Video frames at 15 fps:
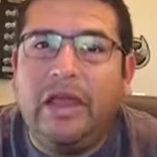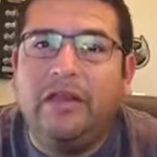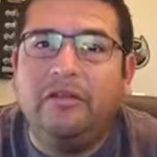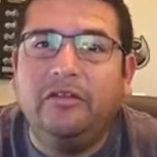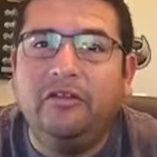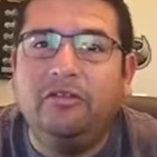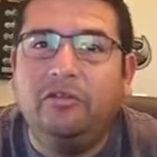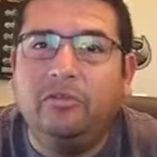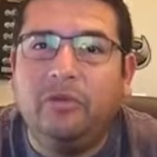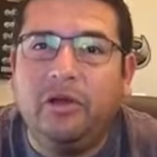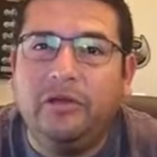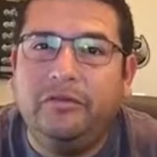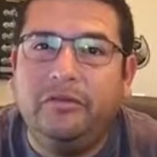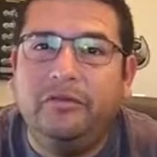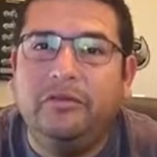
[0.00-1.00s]
and additional
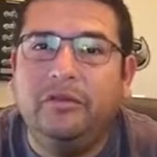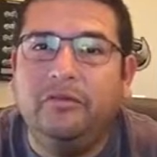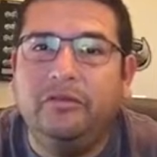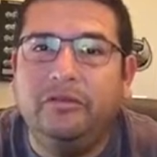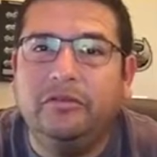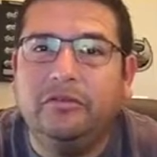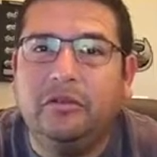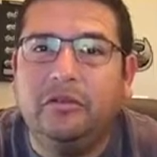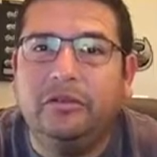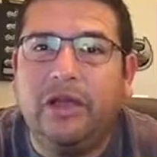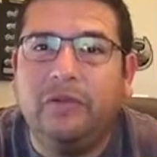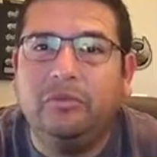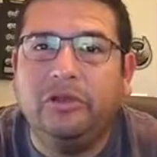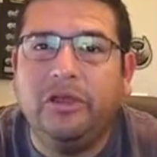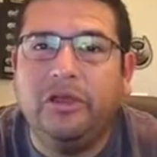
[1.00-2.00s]
processing of installed
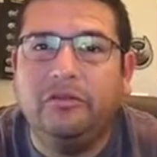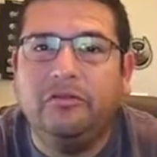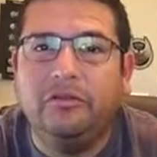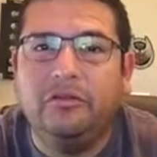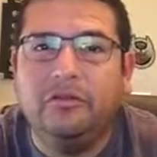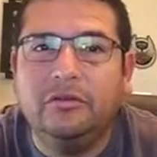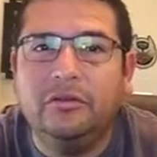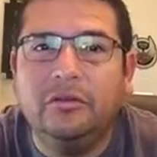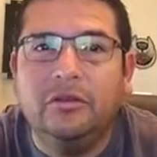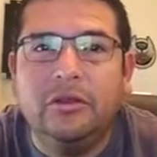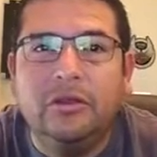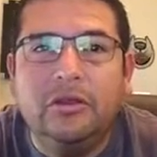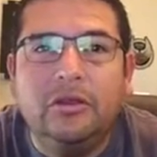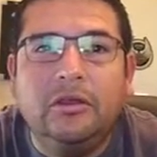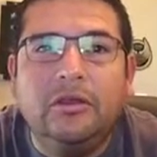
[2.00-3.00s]
applications.
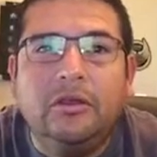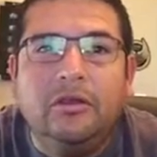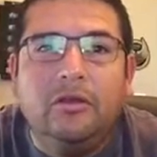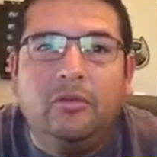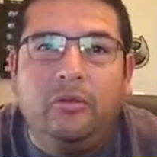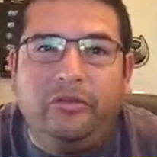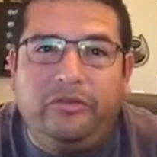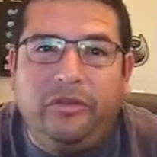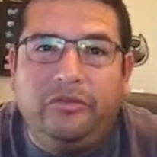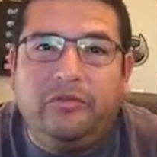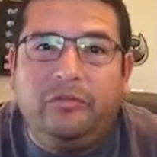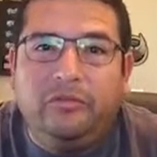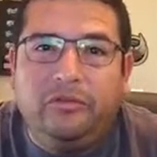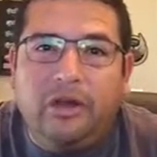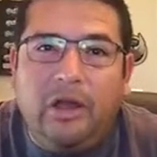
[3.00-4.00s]
When
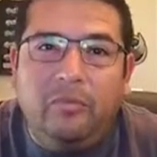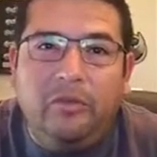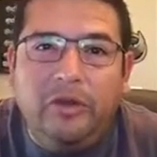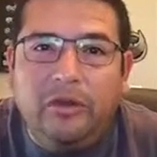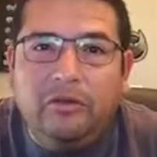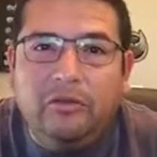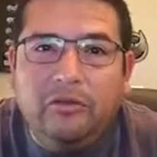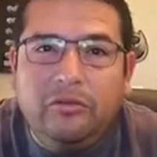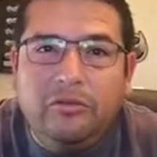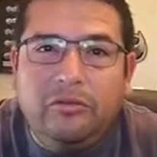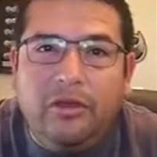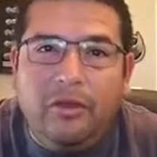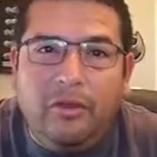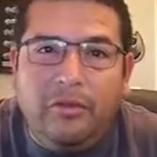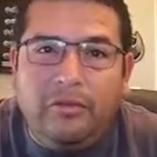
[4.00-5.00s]
systems are not being used,
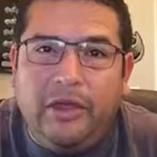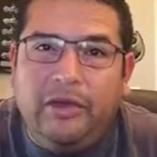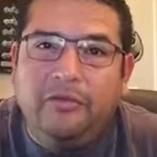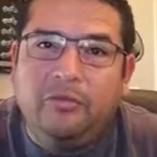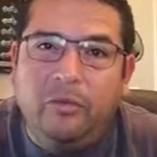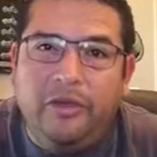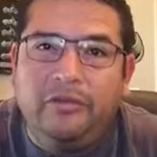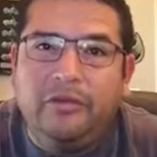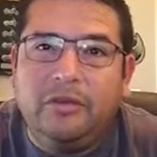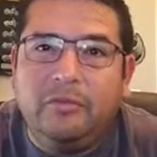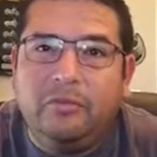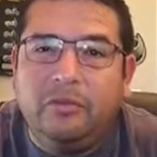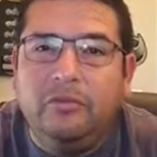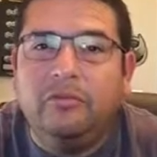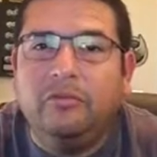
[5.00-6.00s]
that is wasted
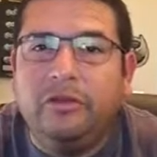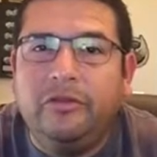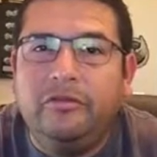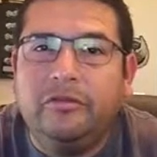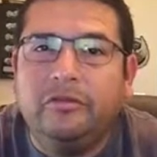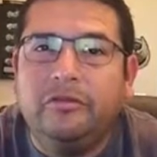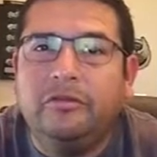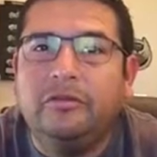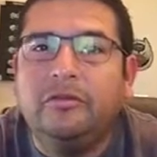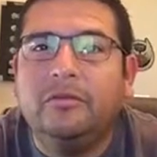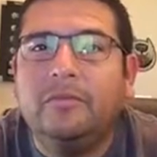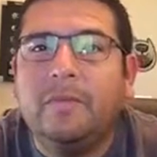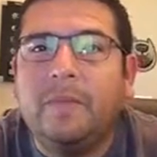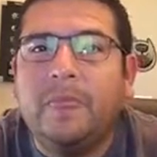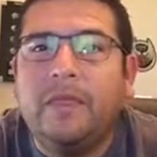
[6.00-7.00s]
compute resources.
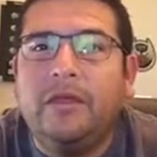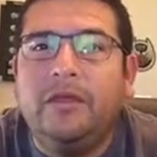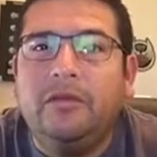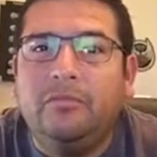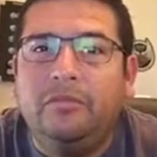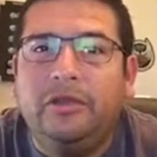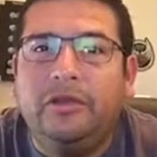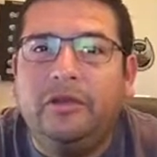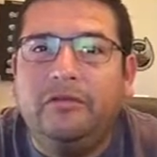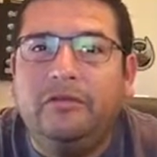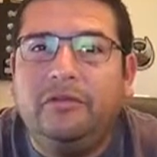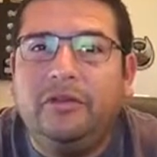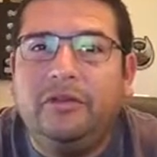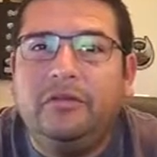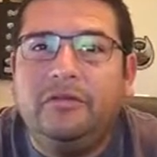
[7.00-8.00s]
Because
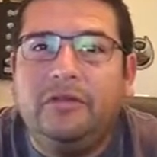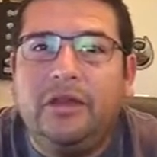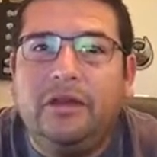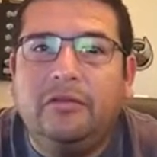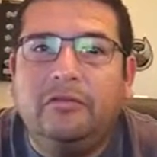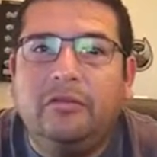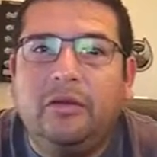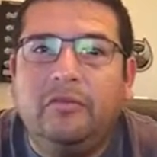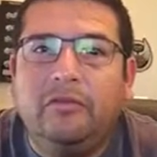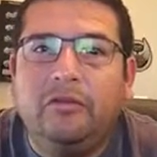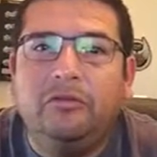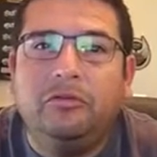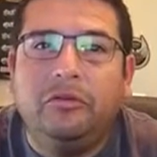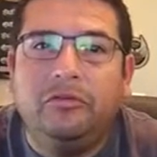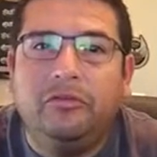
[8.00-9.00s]
of this, that is why
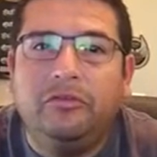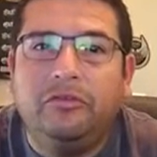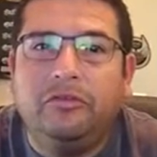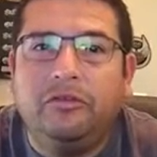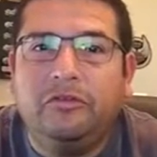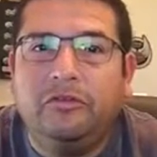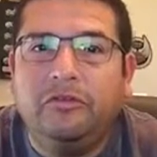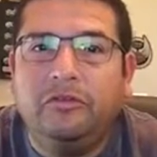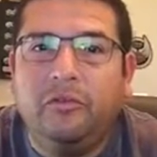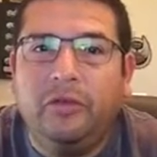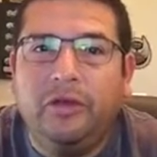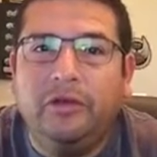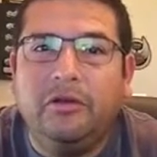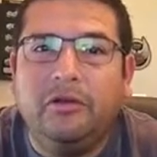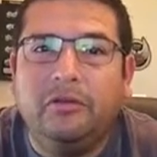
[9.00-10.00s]
virtual infrastructure is the way
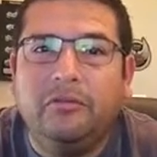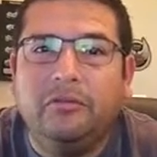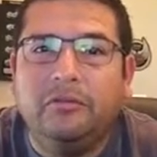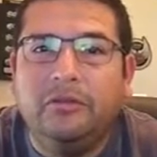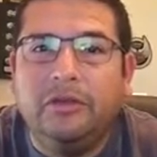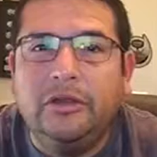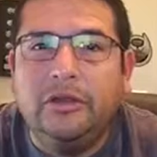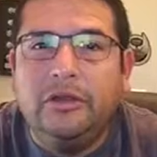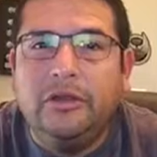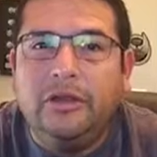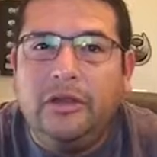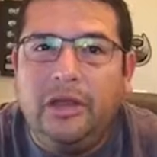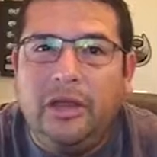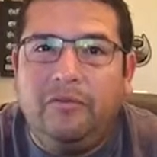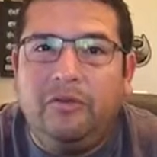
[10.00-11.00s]
to go.
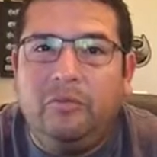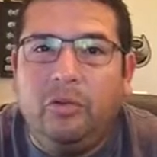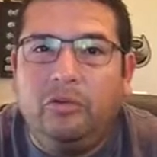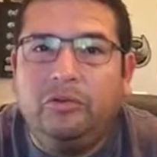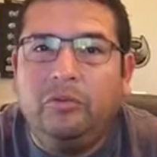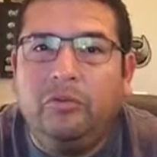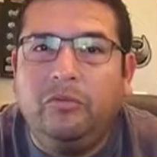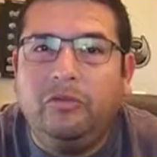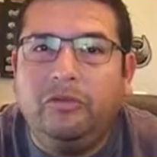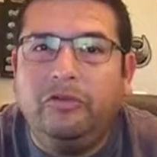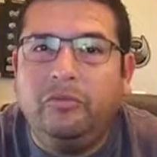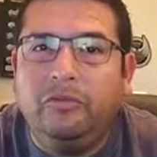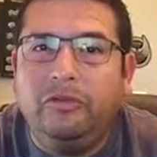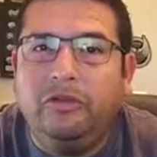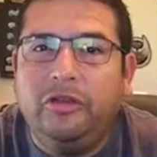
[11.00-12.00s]
Having multiple
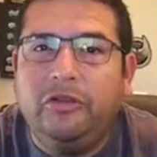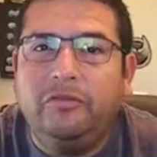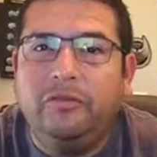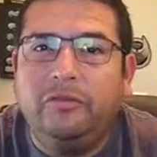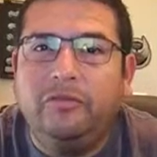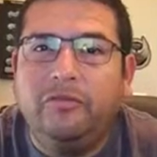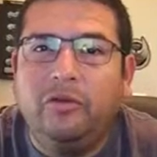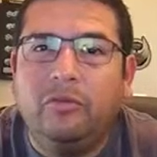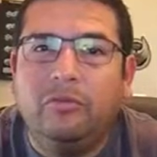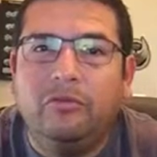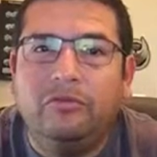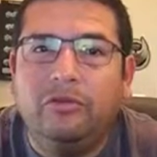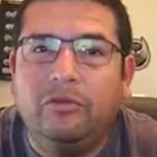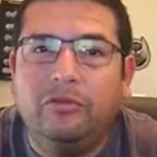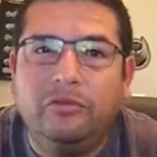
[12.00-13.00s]
virtual machines in the form of
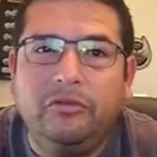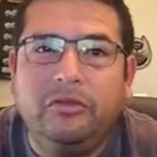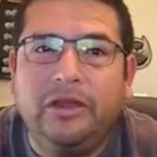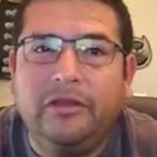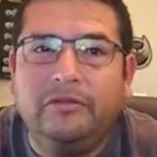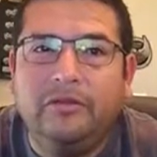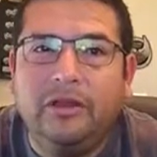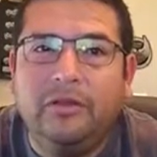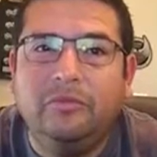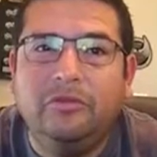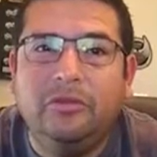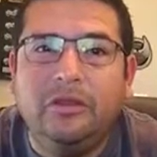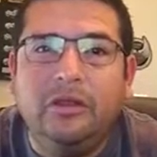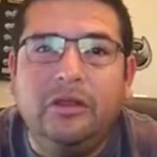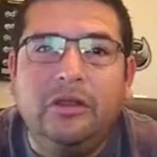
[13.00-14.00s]
servers or desktops
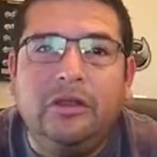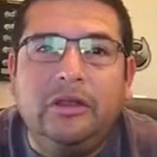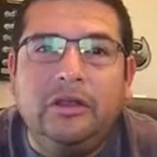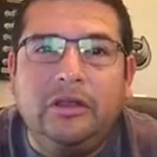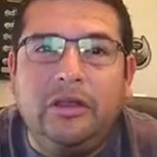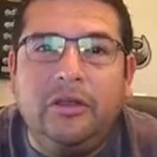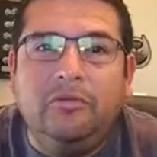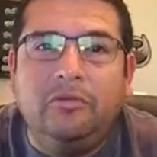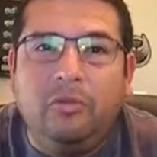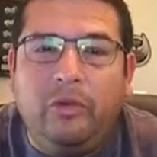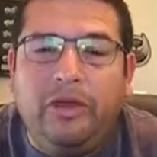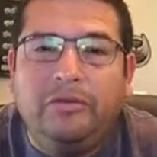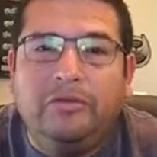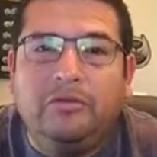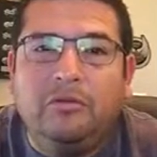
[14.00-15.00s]
keeps
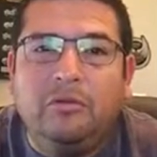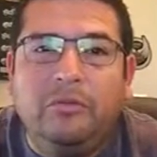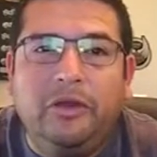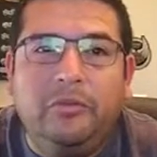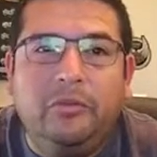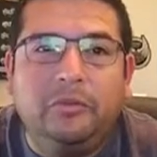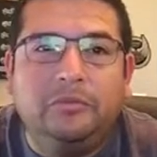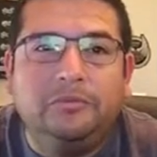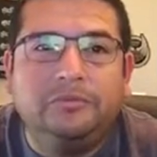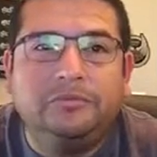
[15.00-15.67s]
waste to a minimum.